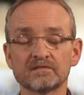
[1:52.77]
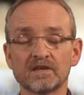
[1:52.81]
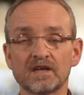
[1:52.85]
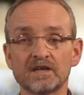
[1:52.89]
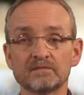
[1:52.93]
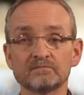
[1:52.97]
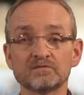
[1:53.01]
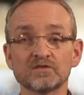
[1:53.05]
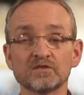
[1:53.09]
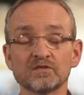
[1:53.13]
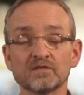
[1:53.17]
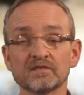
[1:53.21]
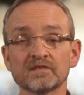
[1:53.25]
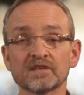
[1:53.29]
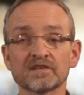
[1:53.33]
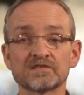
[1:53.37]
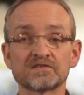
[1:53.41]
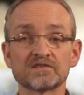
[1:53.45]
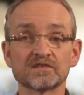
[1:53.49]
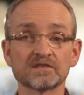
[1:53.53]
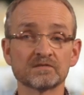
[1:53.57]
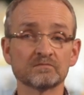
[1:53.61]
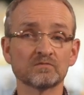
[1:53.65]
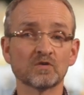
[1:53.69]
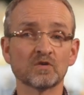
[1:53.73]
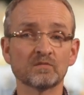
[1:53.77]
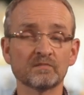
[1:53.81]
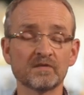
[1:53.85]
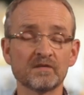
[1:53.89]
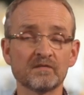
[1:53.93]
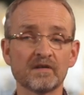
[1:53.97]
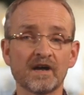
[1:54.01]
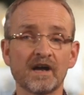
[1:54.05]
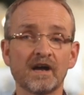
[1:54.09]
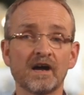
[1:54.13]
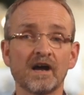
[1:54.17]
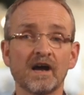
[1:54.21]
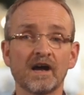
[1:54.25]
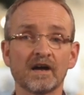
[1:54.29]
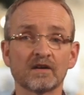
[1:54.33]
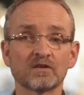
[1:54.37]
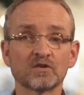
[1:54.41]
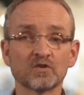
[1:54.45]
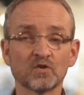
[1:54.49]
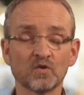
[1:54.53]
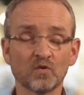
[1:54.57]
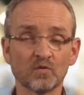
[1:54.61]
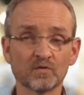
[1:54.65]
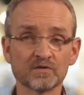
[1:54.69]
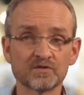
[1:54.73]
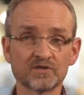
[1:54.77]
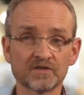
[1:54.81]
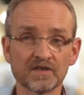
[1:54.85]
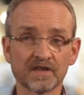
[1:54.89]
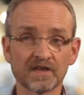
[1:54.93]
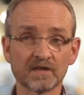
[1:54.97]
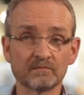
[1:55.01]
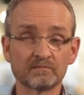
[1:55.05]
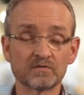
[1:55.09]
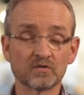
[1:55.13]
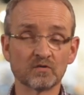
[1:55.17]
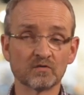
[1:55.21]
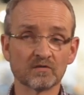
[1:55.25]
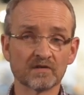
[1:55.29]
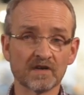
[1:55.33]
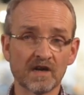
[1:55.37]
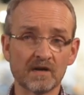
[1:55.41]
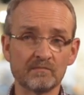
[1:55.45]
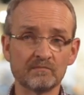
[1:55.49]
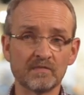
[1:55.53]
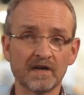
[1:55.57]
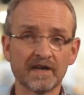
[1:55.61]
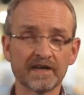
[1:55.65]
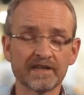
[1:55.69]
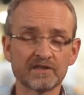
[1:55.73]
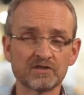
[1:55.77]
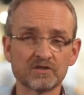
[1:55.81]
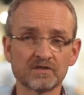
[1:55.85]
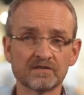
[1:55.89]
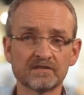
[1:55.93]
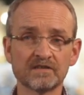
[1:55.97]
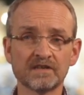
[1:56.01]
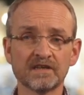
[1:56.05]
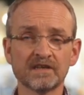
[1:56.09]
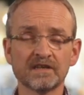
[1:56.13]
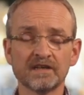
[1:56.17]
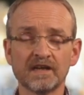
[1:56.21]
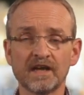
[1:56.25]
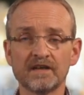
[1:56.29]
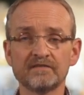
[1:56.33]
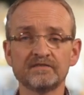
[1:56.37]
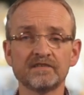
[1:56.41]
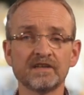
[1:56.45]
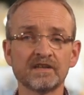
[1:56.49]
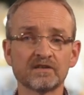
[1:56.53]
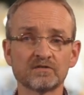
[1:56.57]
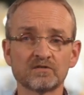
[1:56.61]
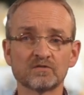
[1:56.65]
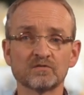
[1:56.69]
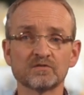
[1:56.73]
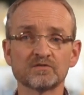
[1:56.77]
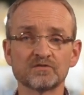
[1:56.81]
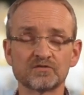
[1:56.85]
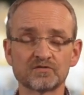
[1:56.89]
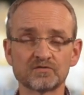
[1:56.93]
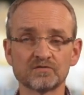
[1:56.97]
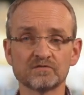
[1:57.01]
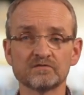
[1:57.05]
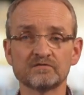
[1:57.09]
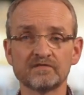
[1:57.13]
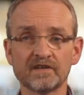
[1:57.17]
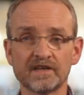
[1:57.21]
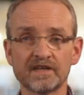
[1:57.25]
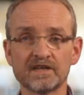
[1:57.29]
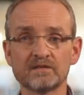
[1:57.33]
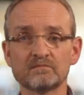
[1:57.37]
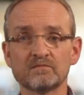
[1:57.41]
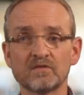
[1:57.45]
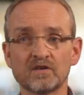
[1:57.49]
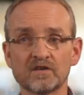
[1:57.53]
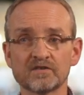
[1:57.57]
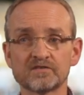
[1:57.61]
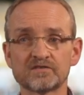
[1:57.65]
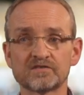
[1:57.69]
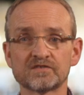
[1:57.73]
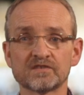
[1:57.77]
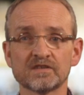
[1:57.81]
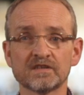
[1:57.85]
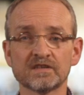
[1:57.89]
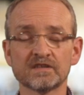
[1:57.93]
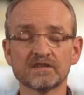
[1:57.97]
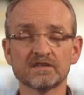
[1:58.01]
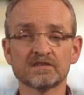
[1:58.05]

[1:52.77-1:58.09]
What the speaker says: I'm doing this at the moment, coaching a program manager, and they're going through very much,